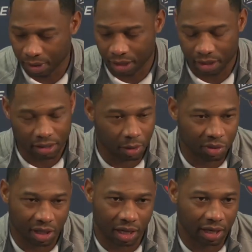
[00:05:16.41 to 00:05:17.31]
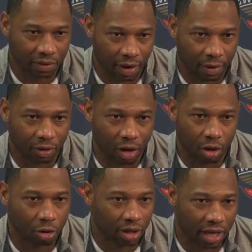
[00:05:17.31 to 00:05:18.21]
But it was a collective effort.
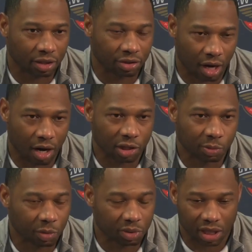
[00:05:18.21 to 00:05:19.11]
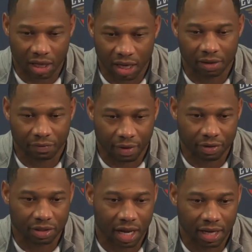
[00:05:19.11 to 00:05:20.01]
Herb led the charge, but it was a collective
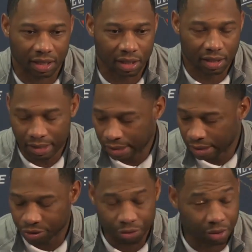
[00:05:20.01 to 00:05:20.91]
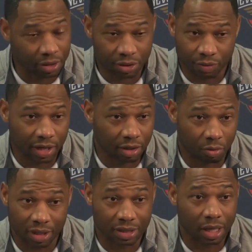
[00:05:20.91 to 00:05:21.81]
effort tonight. Julius
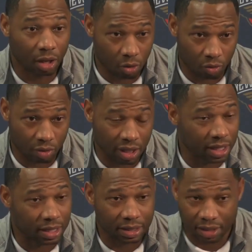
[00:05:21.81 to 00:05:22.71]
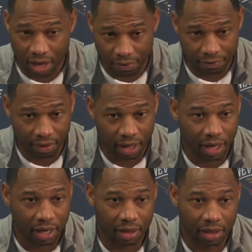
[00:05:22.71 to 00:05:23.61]
Randle is a low. He is tough,
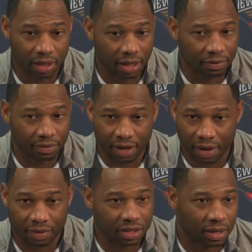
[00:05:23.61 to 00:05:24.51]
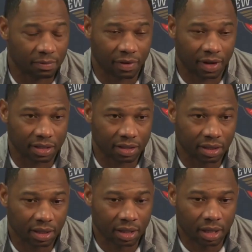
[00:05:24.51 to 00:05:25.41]
and he gives every team fits.
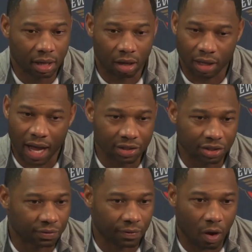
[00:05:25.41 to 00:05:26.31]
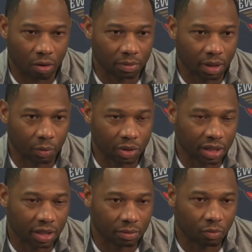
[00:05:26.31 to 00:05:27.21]
Our guys just fought him, and we
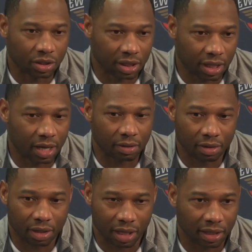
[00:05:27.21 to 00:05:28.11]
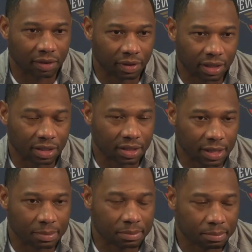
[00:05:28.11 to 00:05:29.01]
did it once again collectively as a
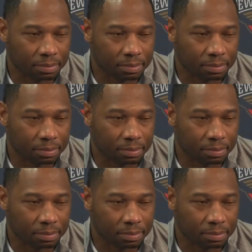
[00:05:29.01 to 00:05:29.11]
team.